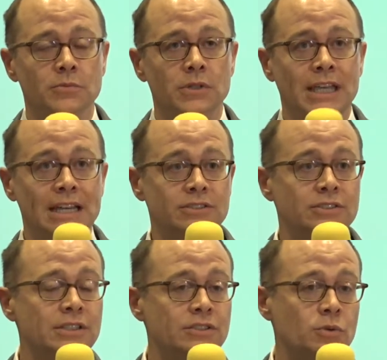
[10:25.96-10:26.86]
gets
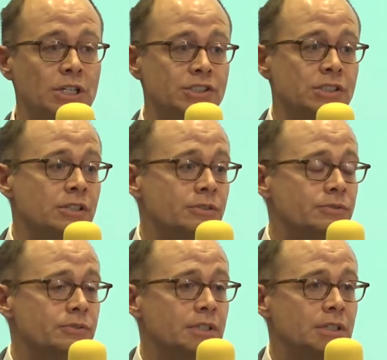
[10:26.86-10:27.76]
to this question
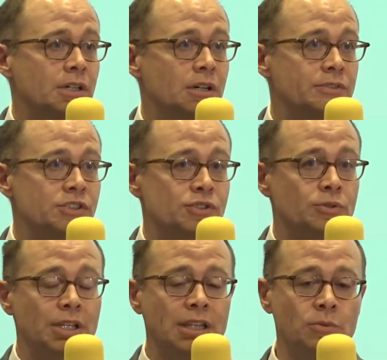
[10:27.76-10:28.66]
of
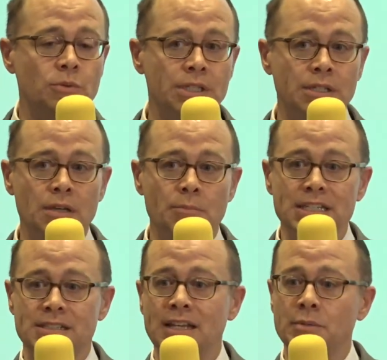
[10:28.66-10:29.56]
ensuring that we
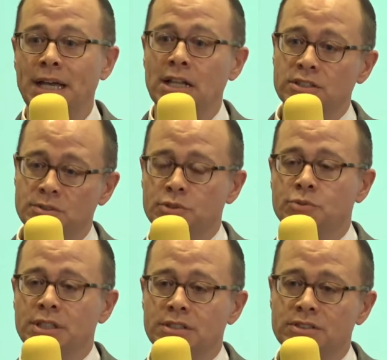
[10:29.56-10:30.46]
maintain a balance
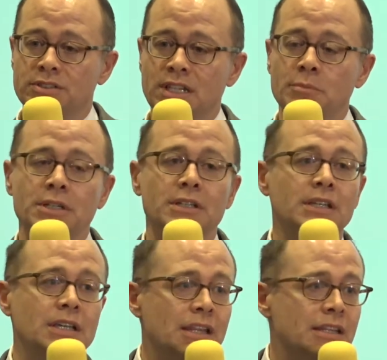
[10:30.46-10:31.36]
between the systemic
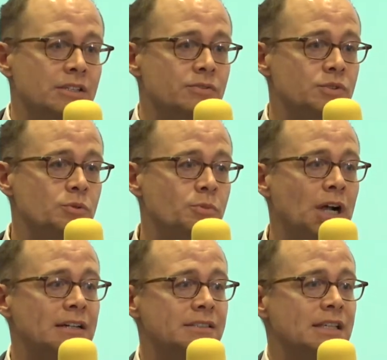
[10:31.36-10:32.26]
and the individual
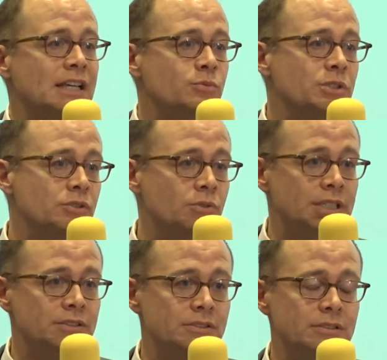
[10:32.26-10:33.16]
practice as we do
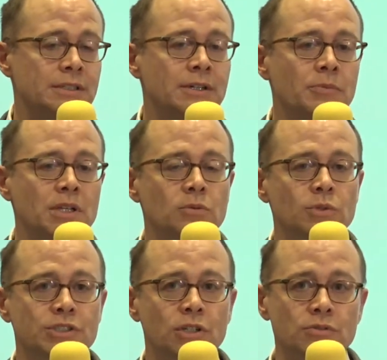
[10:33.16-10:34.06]
this.
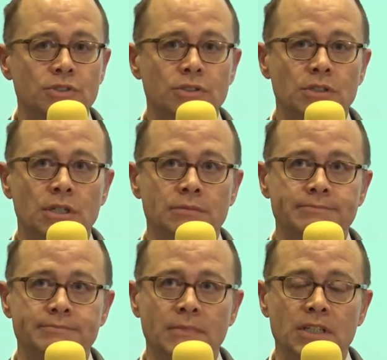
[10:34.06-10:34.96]
We don't
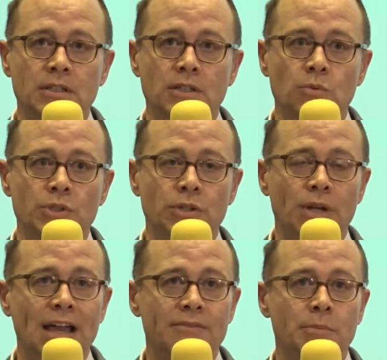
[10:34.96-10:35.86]

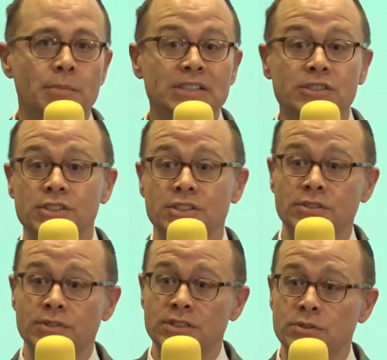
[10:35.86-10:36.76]
have the messages
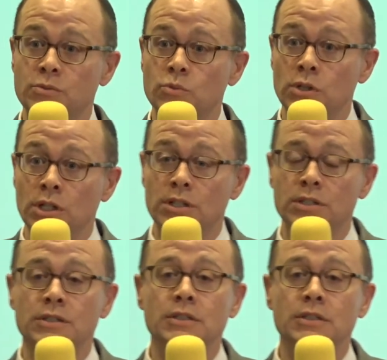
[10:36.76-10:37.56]
of this work